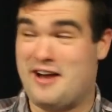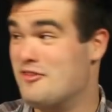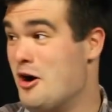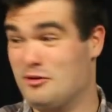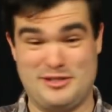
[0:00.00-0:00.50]

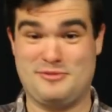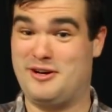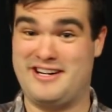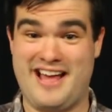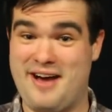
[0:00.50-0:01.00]
I've always
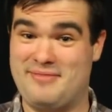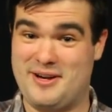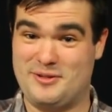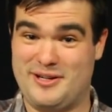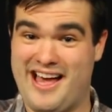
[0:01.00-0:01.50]
wanted to have
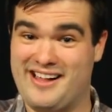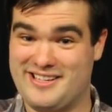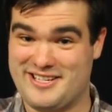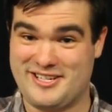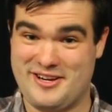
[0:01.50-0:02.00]
my own
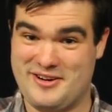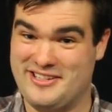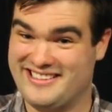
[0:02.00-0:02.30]
reality show.